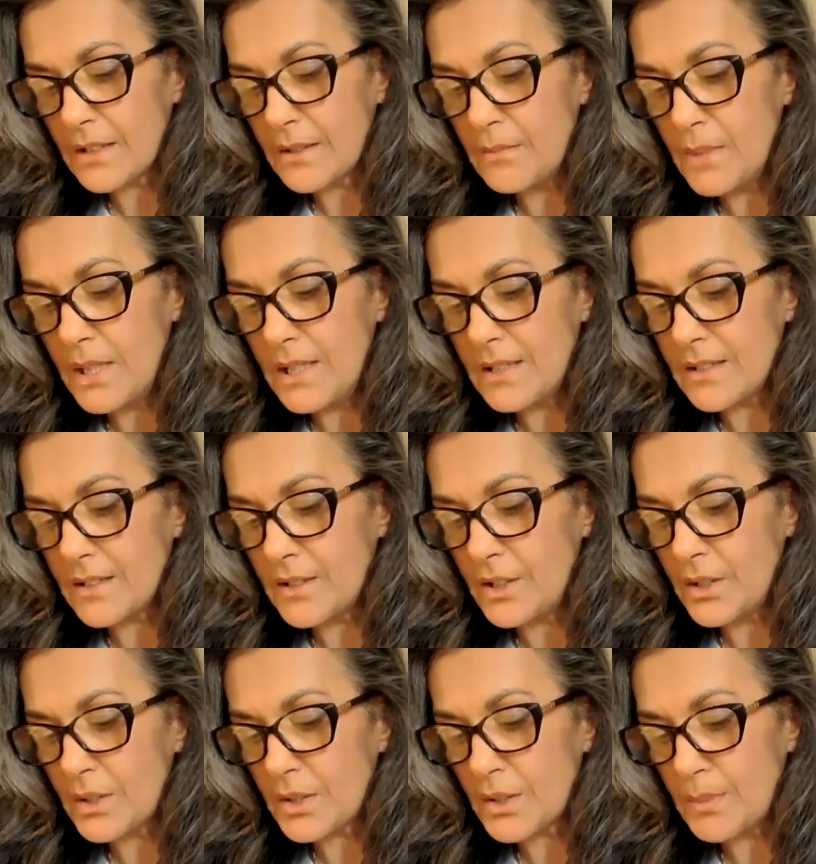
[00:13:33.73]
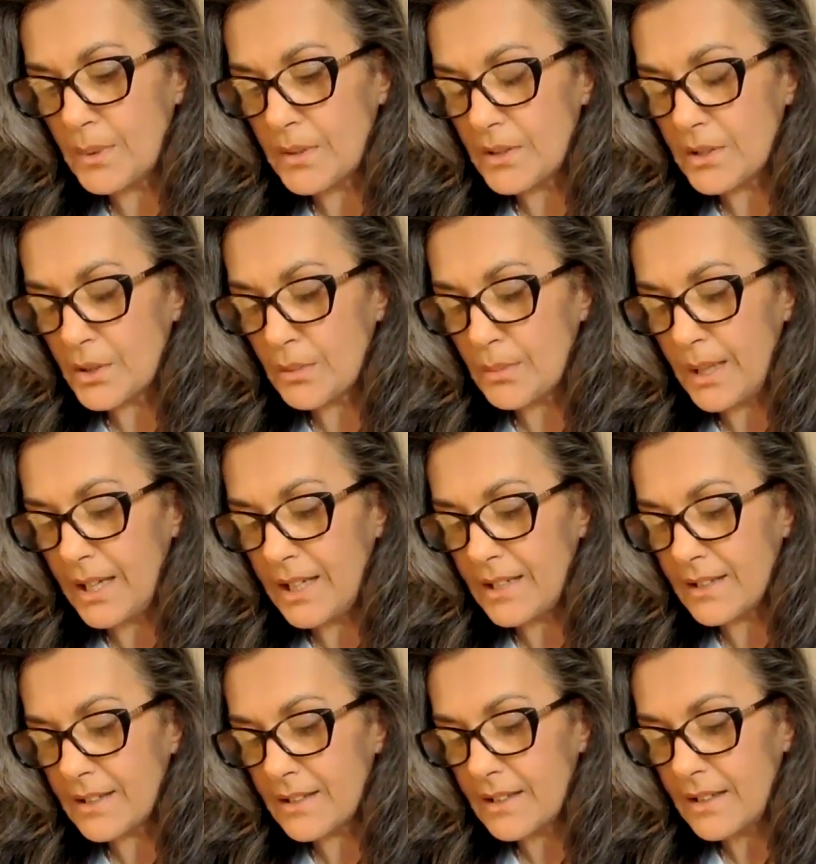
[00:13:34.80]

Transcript: Commit to your spiritual path